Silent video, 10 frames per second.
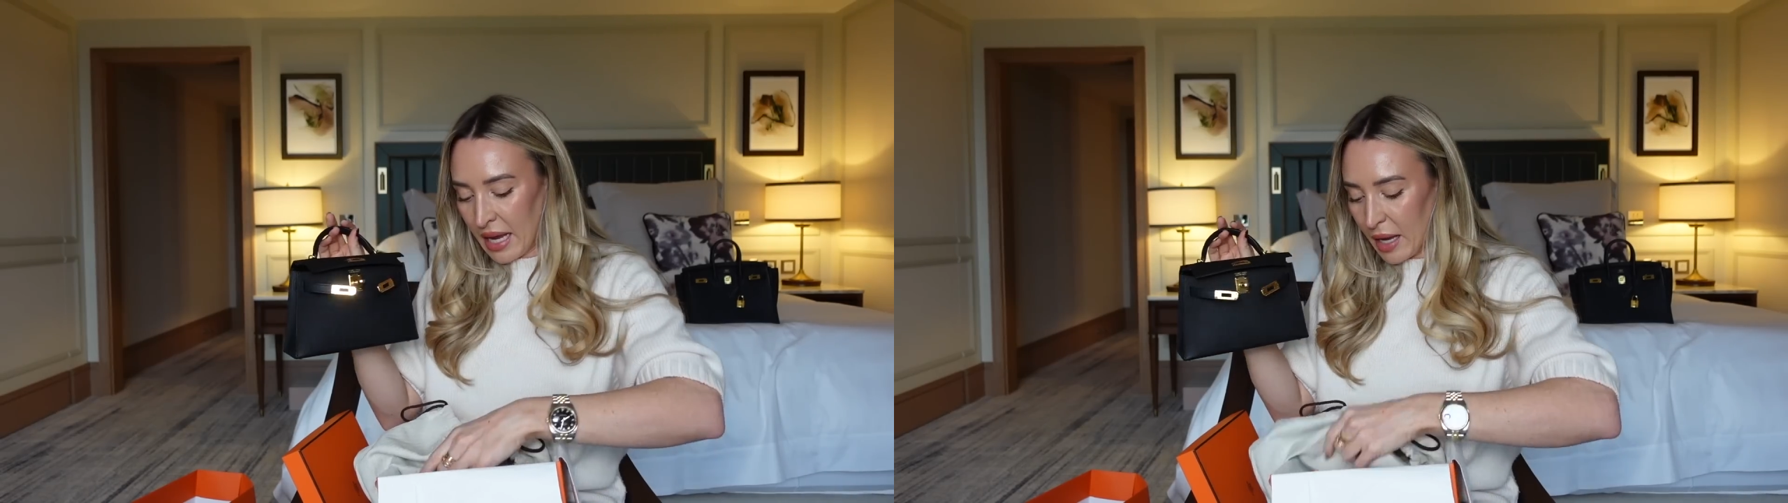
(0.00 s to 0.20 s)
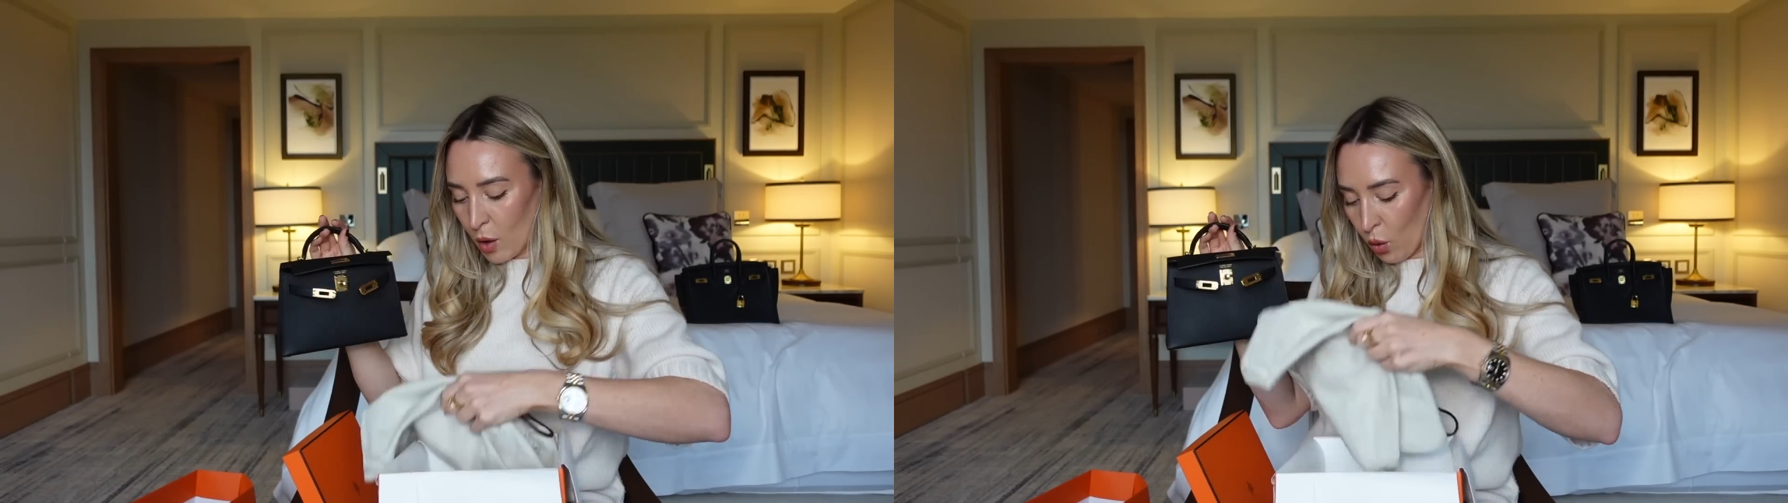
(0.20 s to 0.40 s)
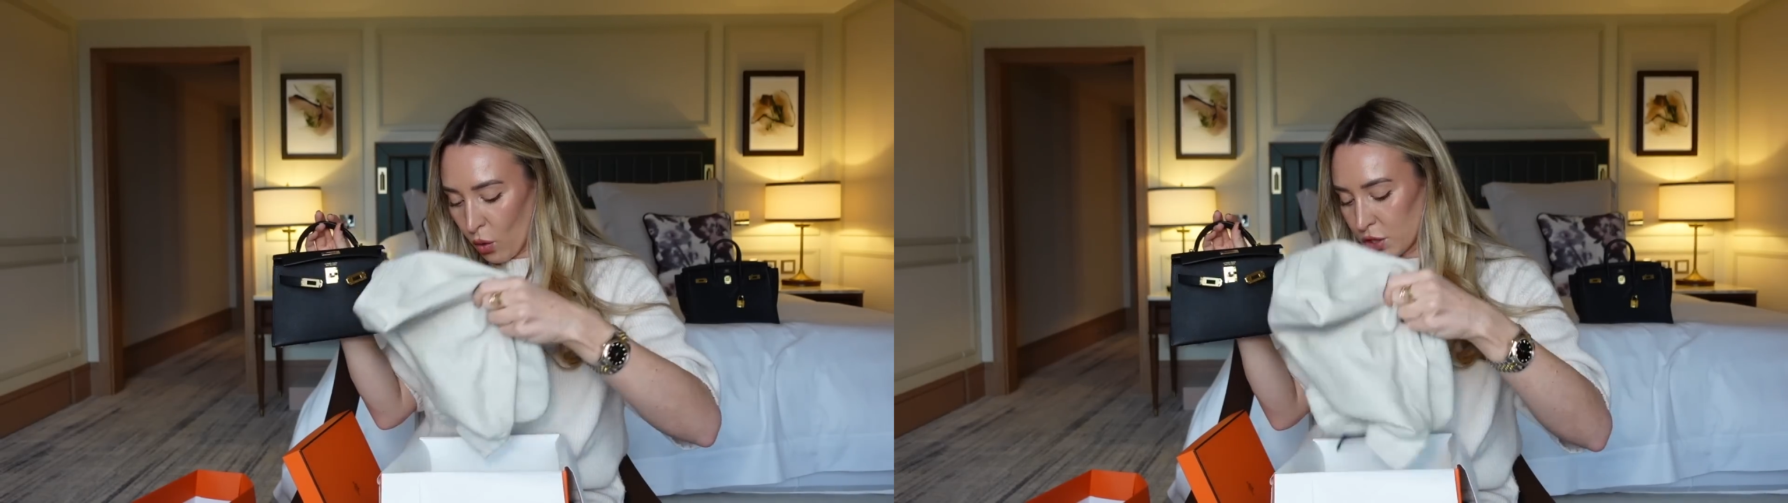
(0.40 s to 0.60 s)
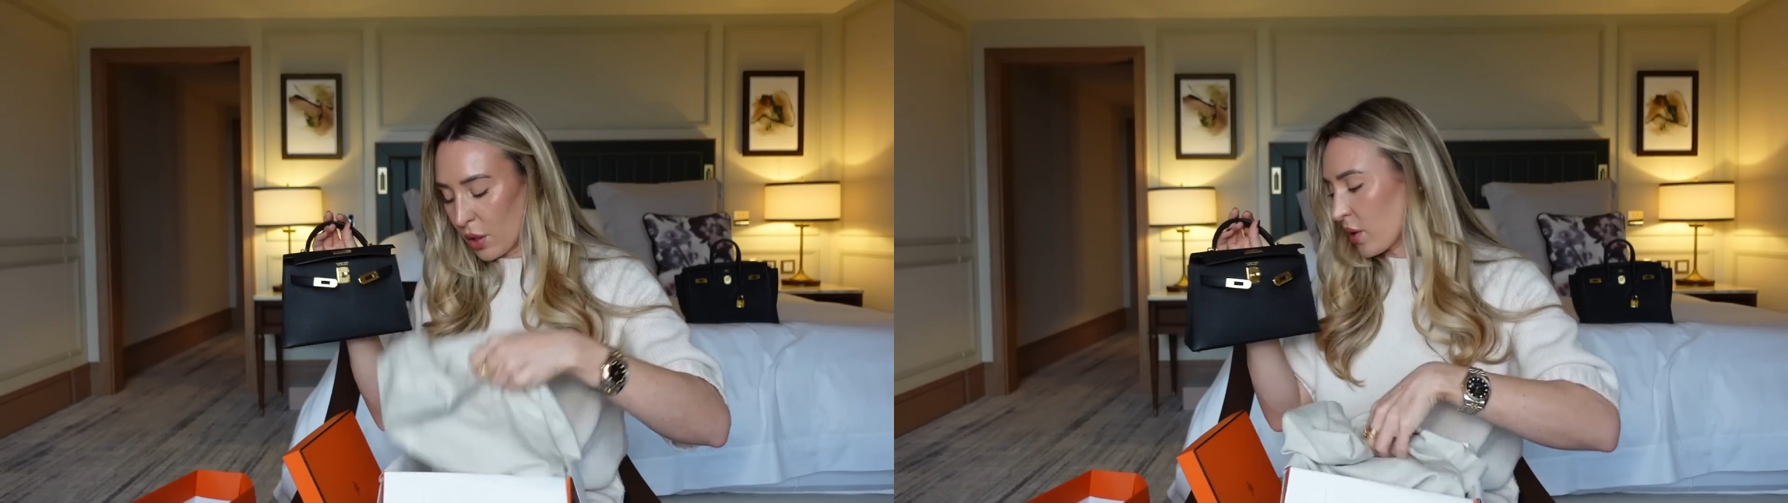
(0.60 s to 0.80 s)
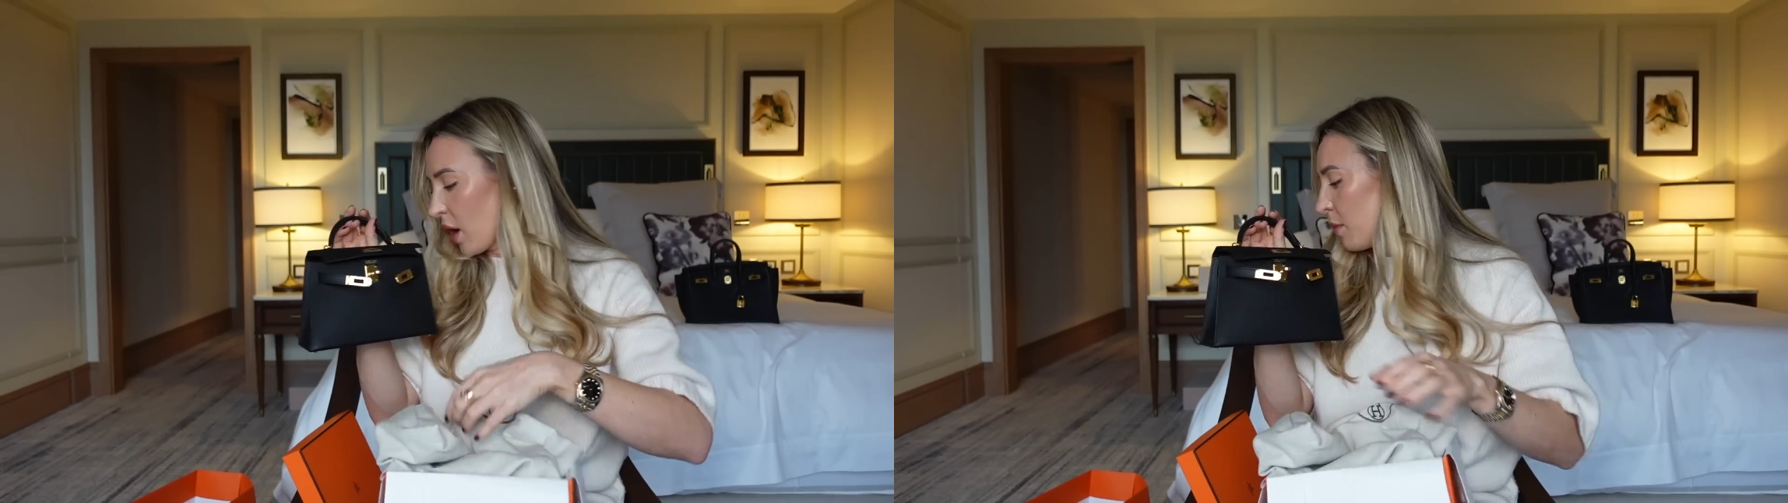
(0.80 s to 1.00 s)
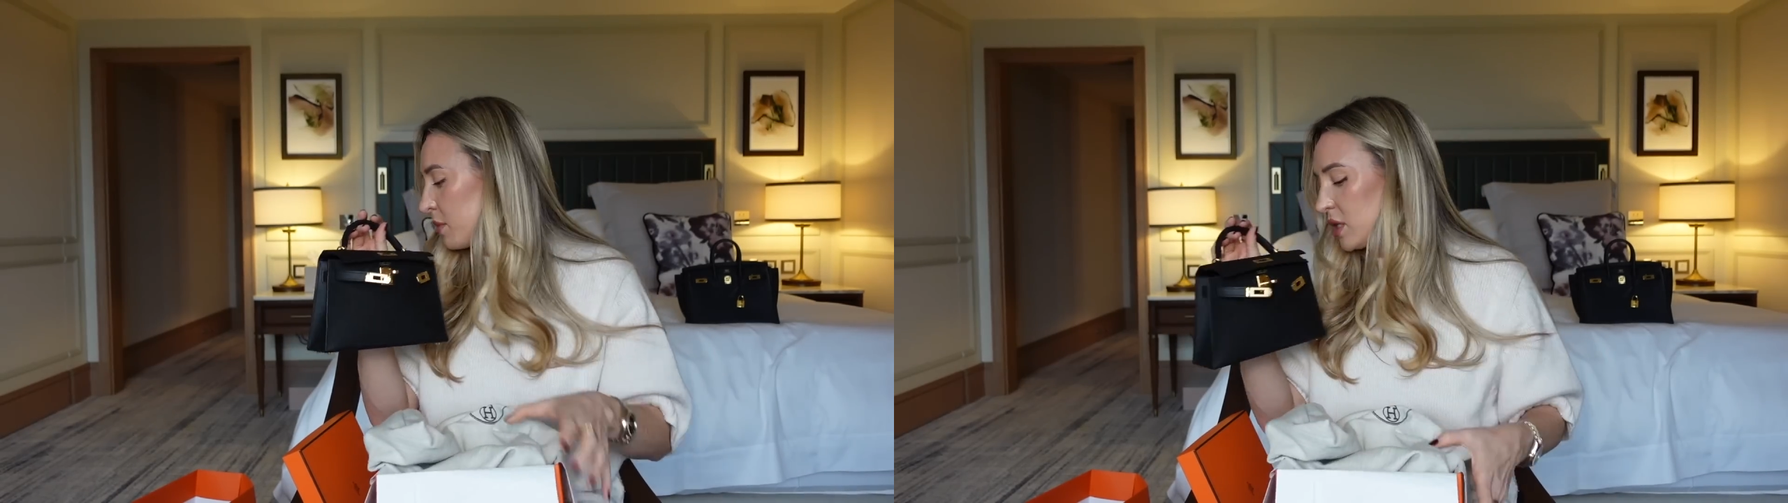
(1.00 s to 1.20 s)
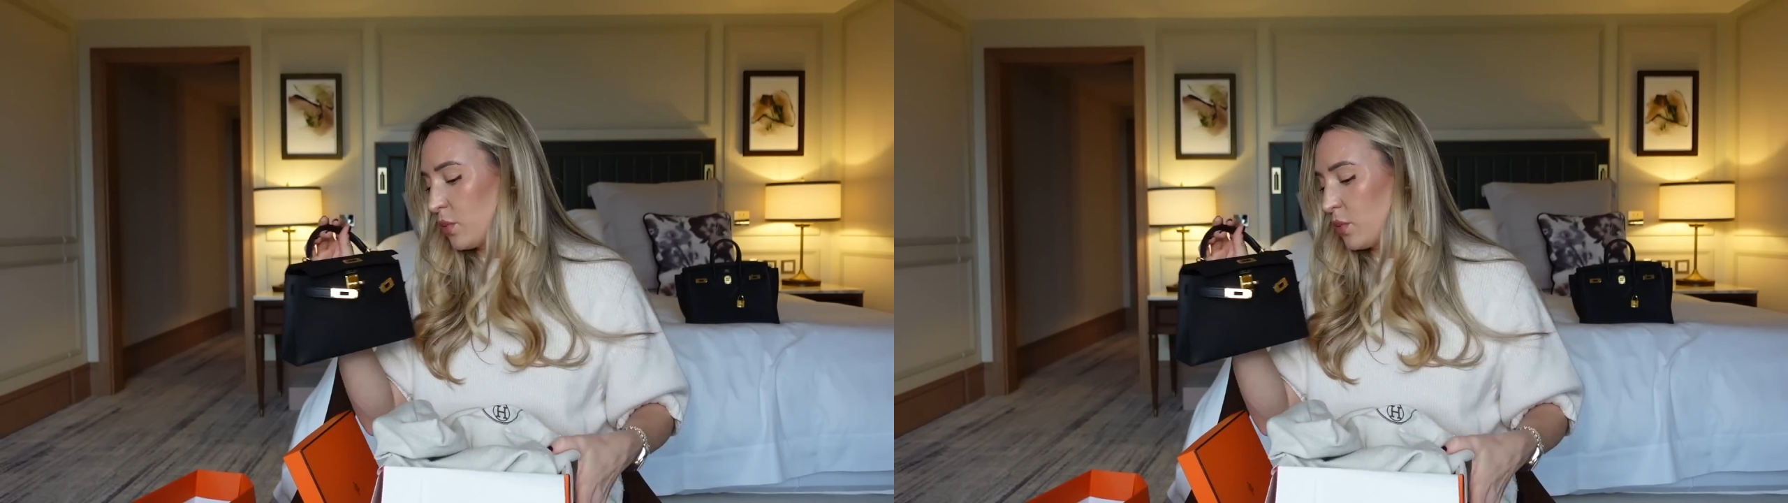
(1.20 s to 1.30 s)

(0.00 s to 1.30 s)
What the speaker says: It also comes